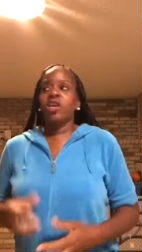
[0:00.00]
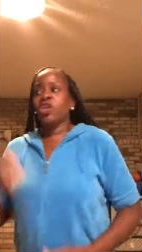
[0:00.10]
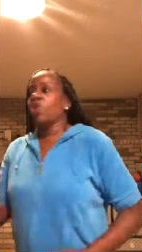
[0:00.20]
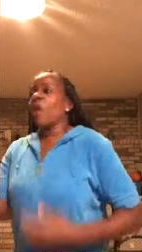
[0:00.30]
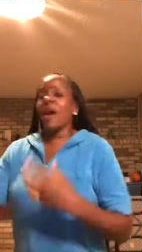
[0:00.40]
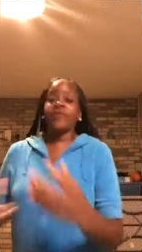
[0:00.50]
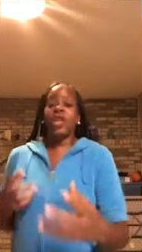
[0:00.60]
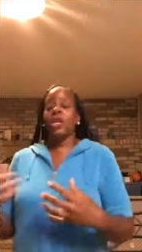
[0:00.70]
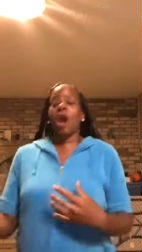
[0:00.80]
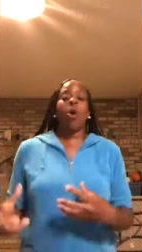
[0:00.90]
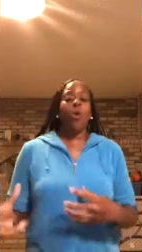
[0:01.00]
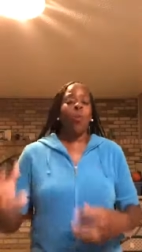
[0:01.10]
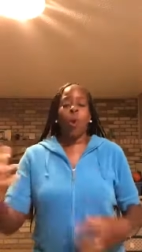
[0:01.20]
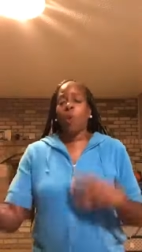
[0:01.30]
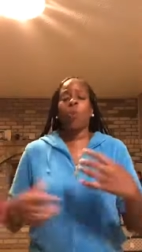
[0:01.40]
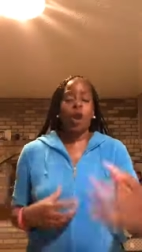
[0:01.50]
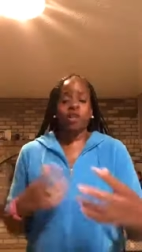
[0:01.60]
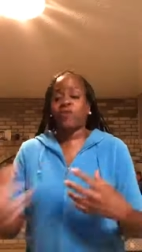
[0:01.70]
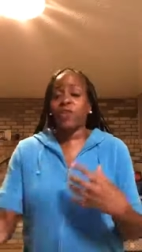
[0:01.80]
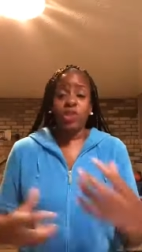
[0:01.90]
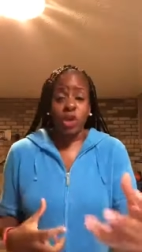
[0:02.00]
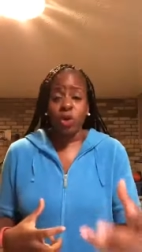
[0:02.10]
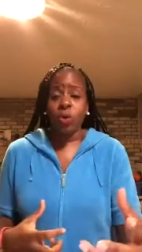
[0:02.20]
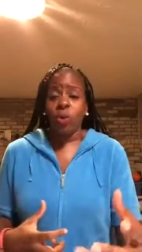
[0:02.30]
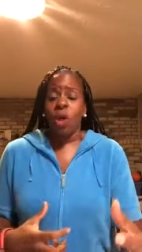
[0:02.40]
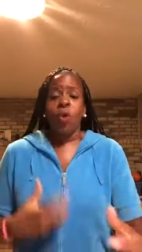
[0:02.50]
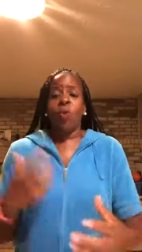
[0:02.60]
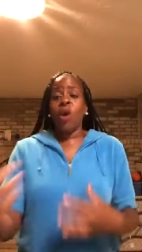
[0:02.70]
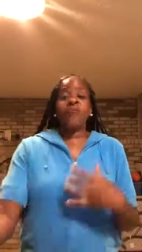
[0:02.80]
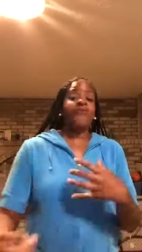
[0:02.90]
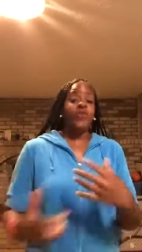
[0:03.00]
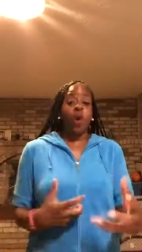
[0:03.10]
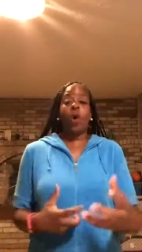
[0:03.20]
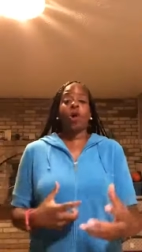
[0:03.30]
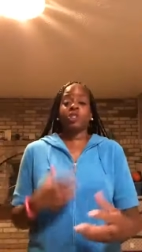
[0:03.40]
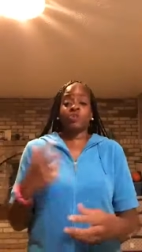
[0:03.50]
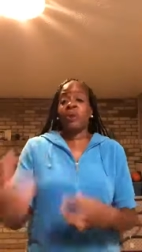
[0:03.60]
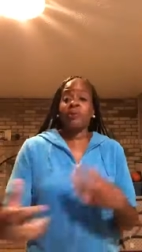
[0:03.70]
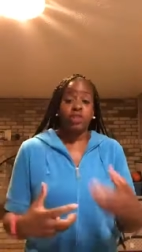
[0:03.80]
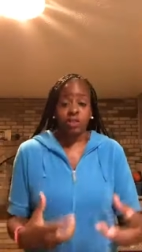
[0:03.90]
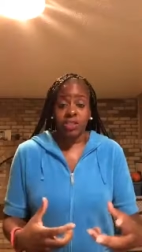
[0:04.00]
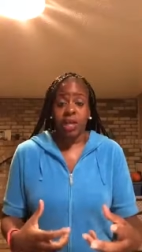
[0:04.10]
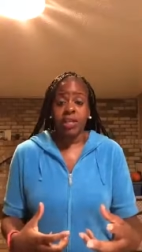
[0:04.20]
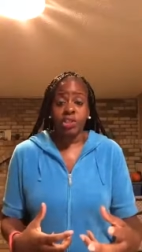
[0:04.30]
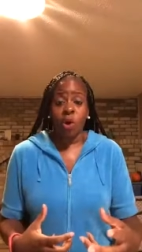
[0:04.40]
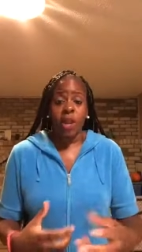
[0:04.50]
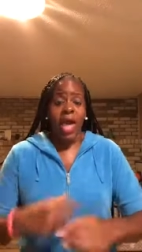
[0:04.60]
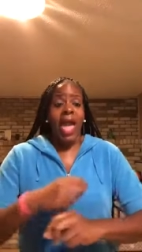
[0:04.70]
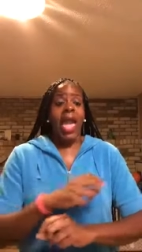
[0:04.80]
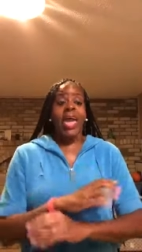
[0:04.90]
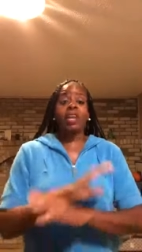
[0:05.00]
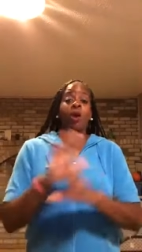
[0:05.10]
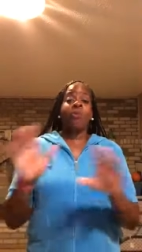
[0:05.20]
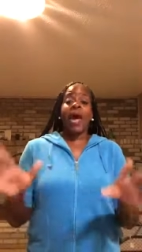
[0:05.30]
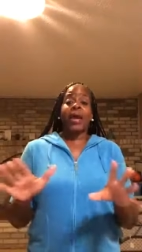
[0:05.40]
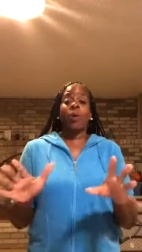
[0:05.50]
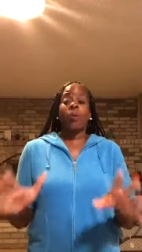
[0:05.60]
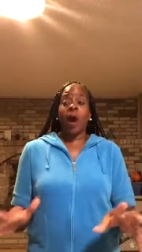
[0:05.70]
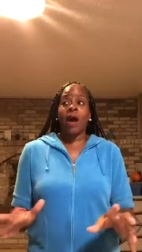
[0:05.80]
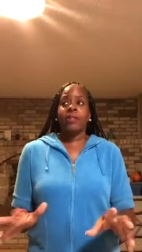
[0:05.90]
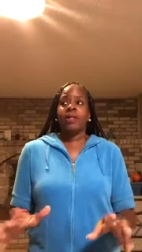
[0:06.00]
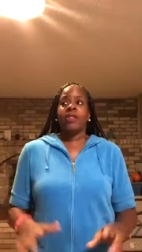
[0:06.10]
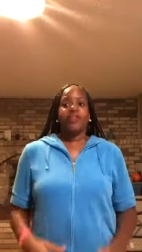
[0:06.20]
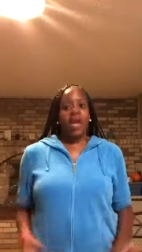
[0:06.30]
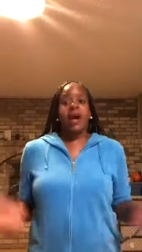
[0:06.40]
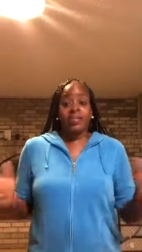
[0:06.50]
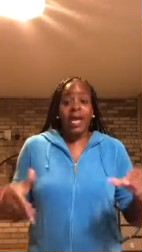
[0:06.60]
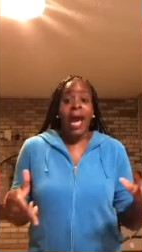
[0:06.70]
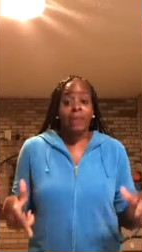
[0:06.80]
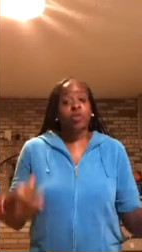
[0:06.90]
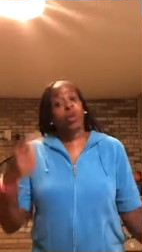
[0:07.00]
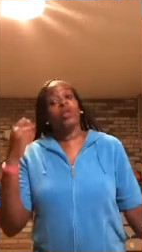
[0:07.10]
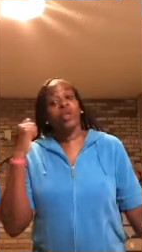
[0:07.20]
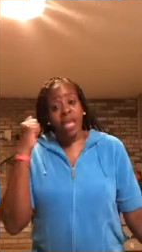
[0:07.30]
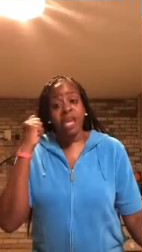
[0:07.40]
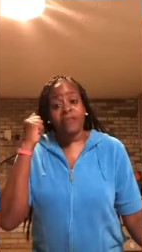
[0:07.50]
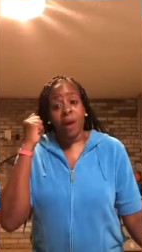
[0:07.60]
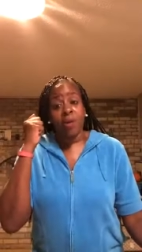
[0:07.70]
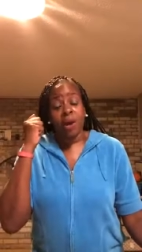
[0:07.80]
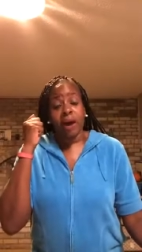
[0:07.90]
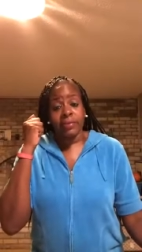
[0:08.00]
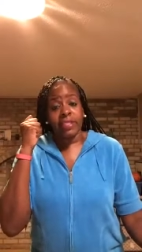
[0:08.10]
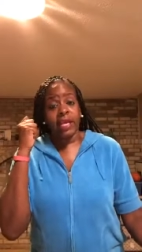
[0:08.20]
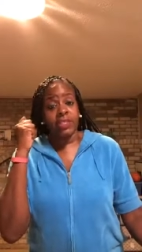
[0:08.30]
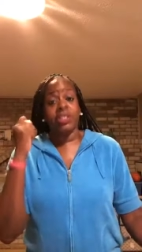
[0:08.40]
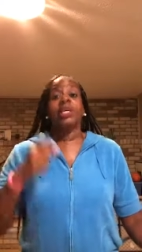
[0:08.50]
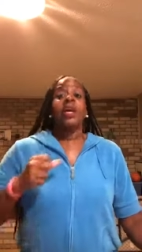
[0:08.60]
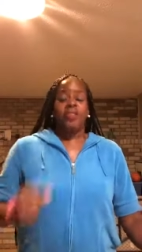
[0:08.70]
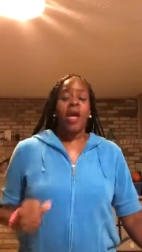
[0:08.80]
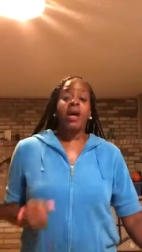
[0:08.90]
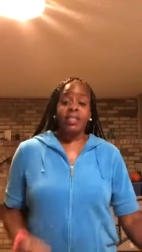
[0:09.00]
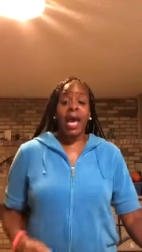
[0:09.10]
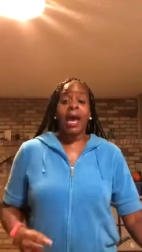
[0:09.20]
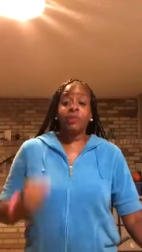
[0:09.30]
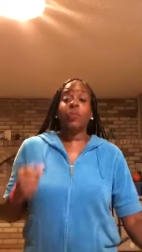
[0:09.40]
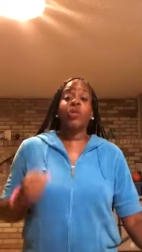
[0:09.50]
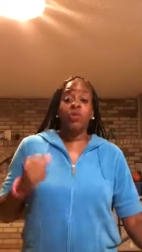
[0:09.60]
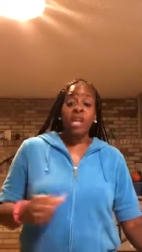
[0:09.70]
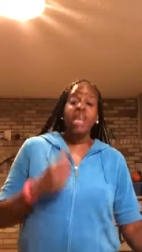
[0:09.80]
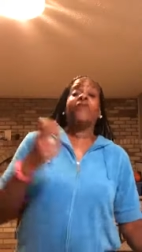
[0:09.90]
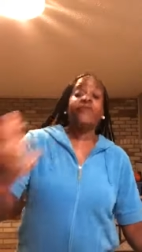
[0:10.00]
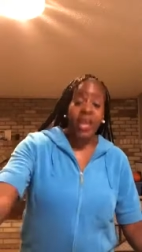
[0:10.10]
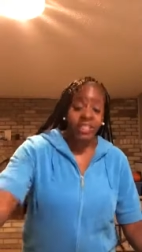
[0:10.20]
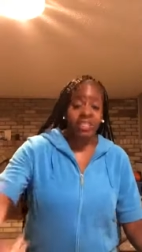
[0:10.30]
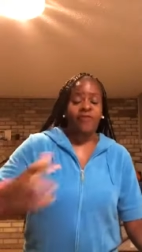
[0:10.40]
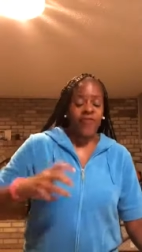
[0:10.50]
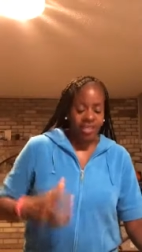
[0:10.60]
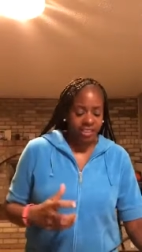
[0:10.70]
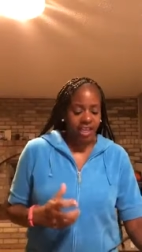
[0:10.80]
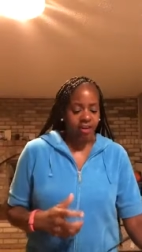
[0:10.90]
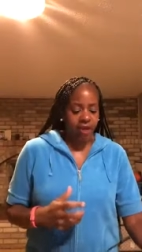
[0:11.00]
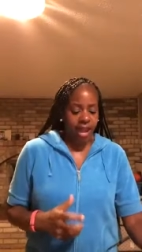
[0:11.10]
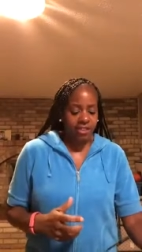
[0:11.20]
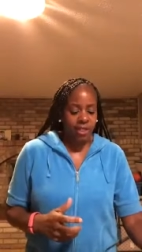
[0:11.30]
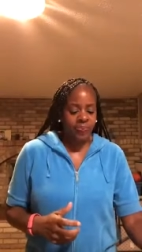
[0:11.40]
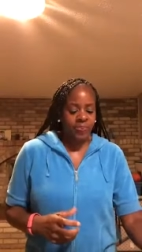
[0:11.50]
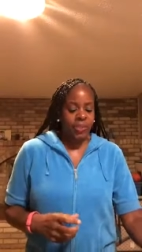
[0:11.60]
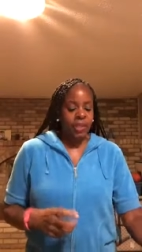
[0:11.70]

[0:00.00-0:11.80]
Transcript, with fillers: You have to know what works for you with your spiritual son and daughter. And no matter what, there are times when you need phone conversations. There are times when you need face to face interaction.